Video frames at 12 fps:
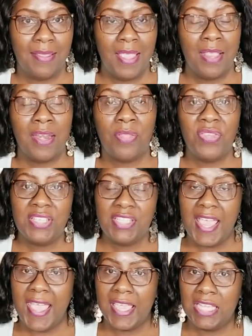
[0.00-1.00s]
Now this
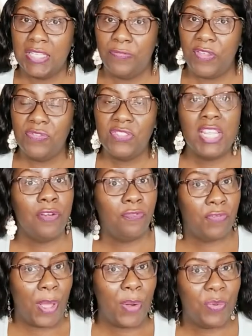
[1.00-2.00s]
tag has 15
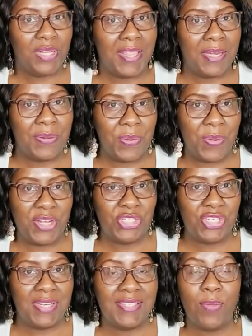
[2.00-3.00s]
fall related questions,